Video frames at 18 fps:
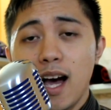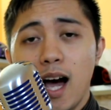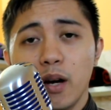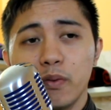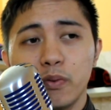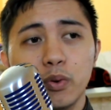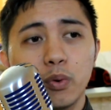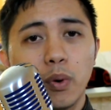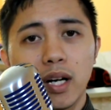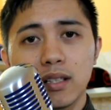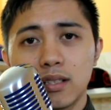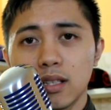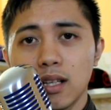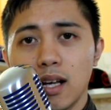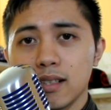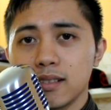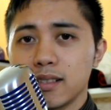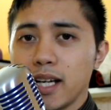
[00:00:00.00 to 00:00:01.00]
I flew out
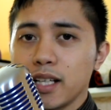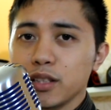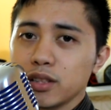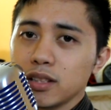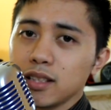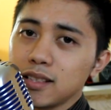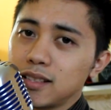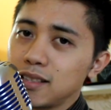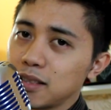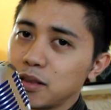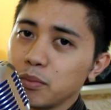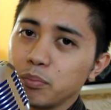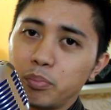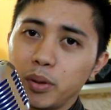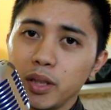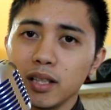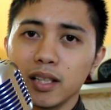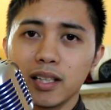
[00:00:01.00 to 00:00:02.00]
to Los Angeles to
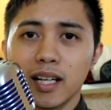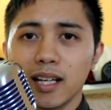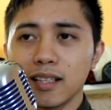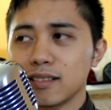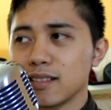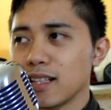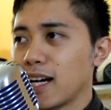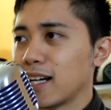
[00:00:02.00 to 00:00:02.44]
compete against